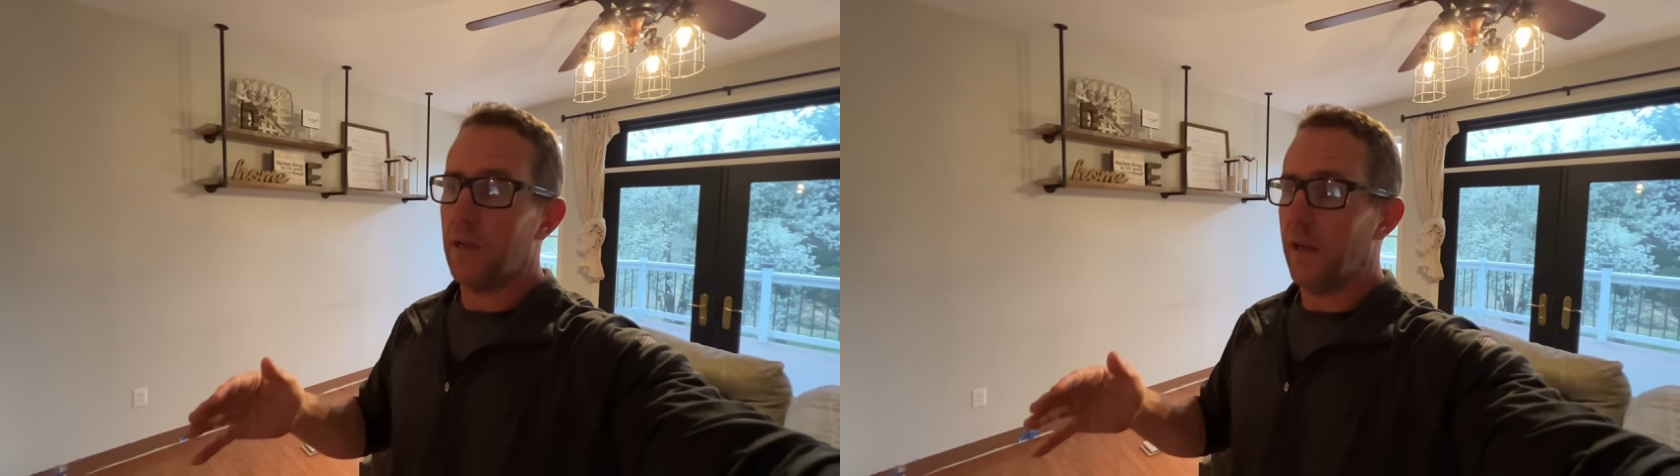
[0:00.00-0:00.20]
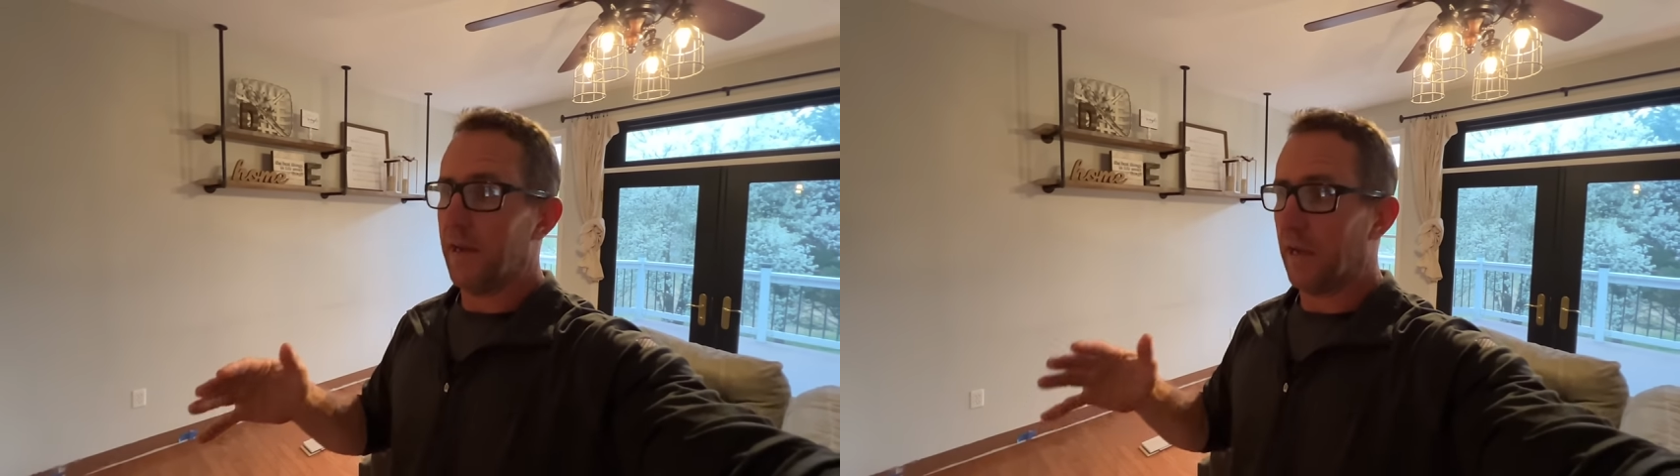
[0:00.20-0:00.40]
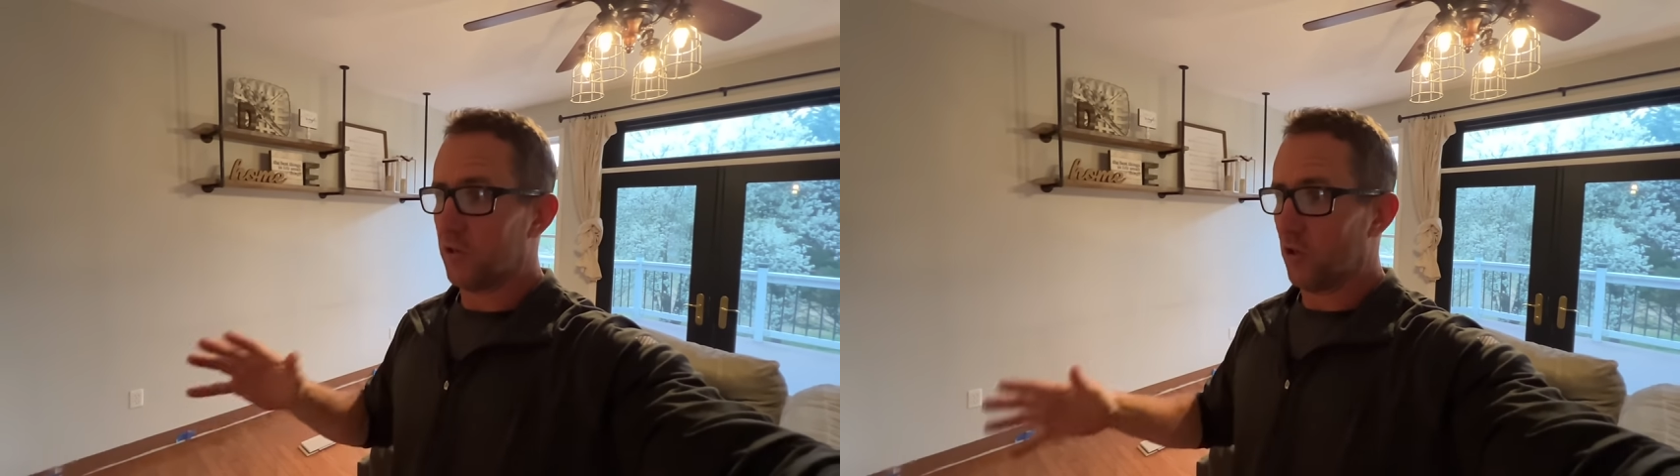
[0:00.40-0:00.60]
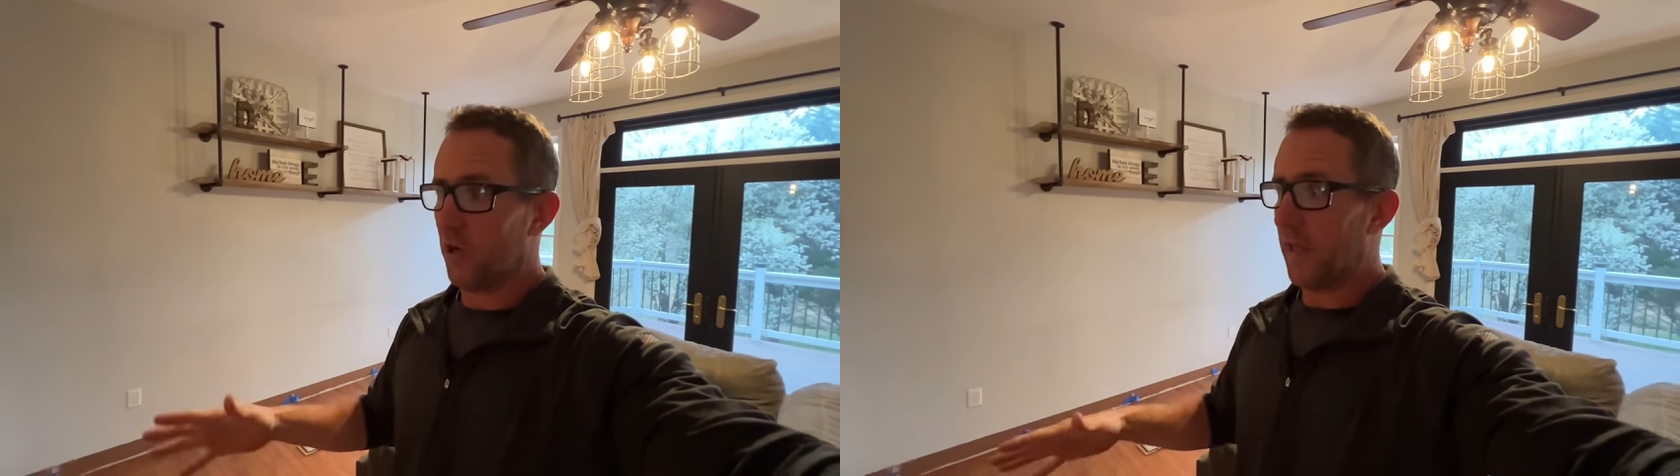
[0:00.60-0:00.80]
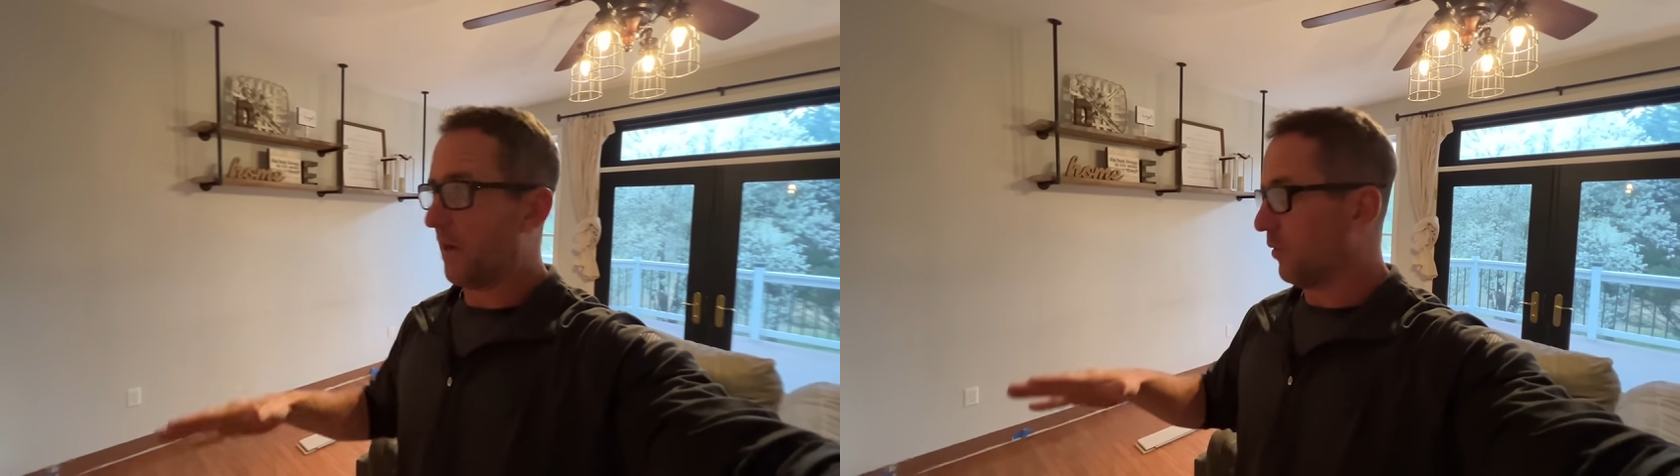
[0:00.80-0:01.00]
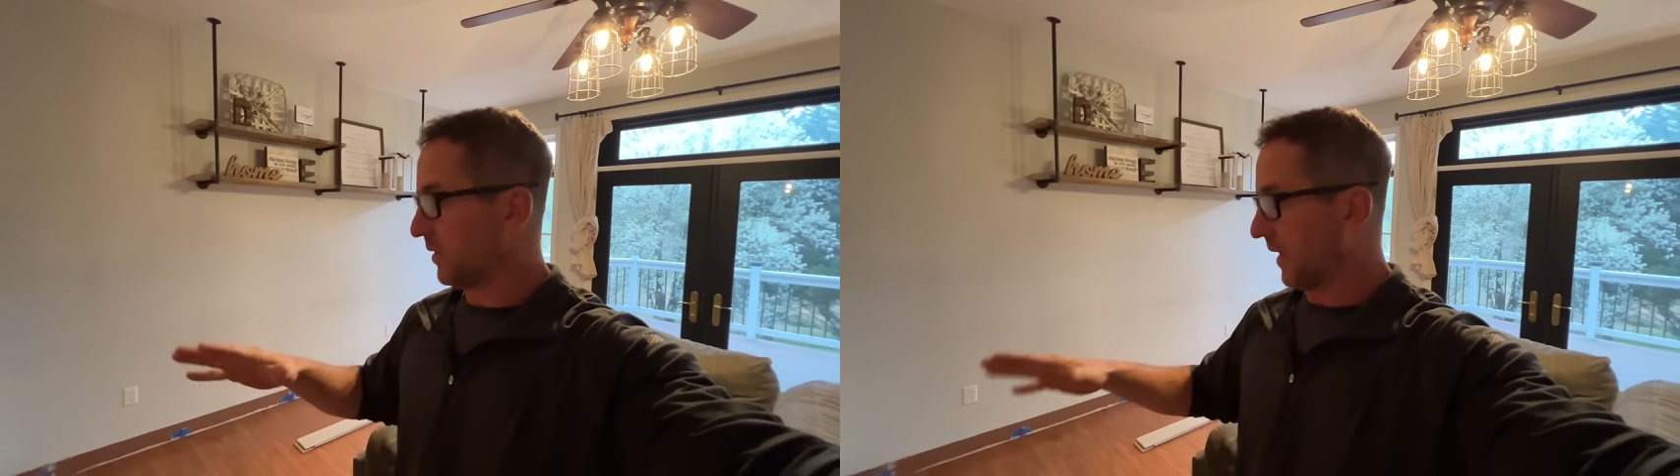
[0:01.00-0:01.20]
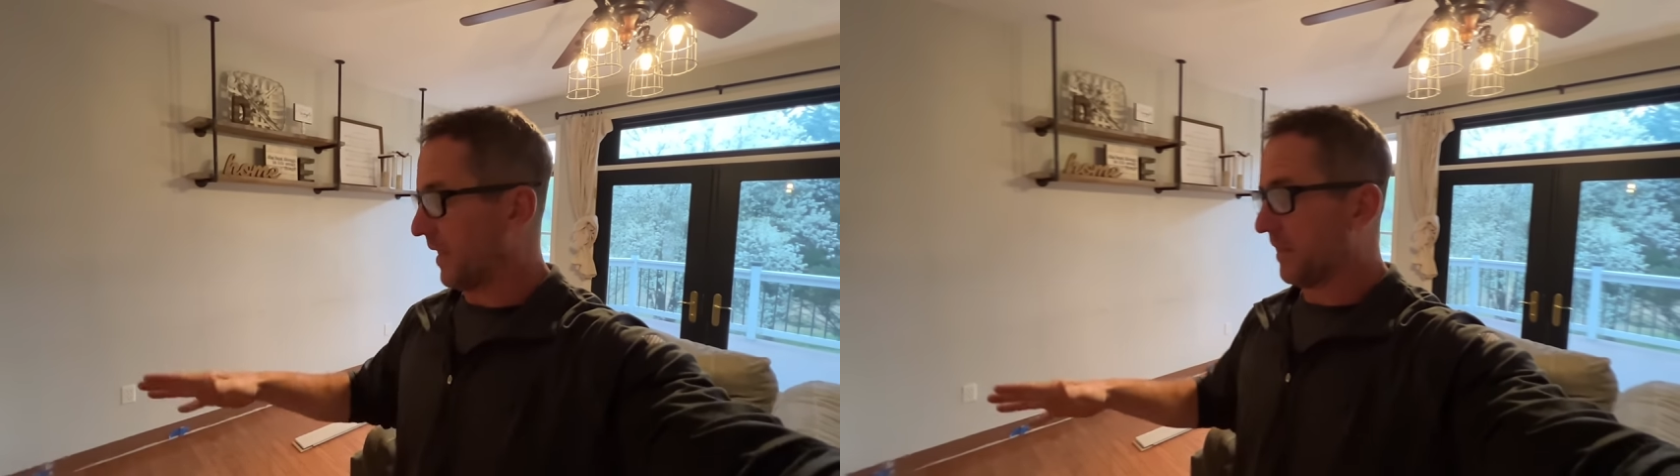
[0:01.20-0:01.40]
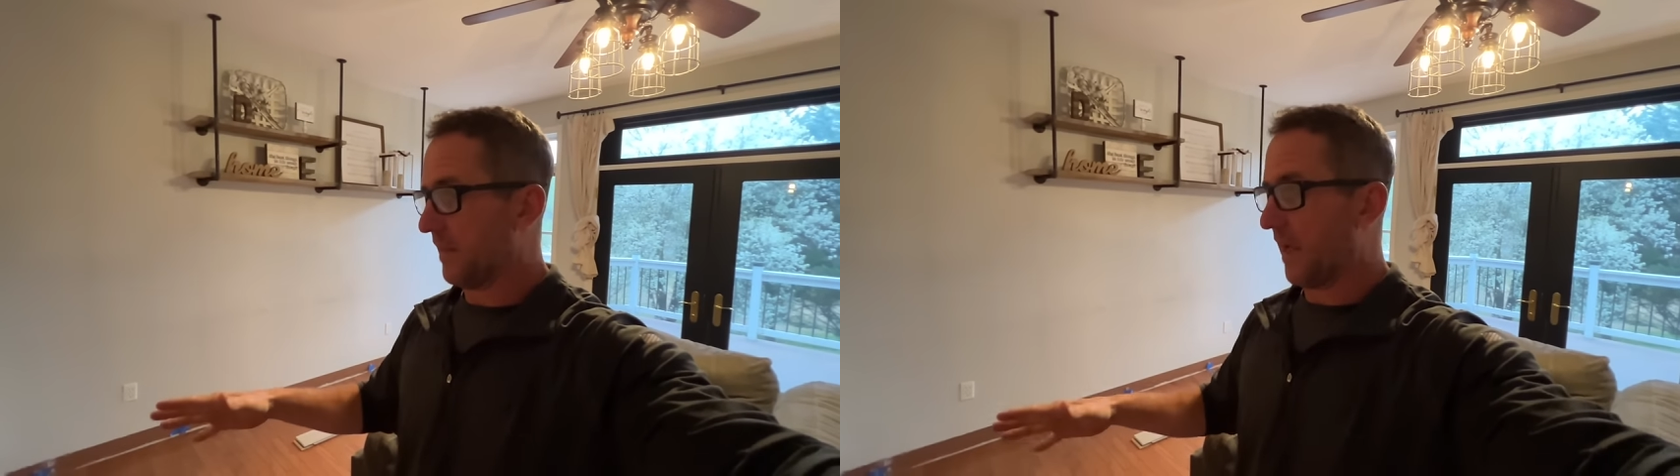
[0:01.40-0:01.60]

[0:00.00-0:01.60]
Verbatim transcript: And I'll show you that once I get to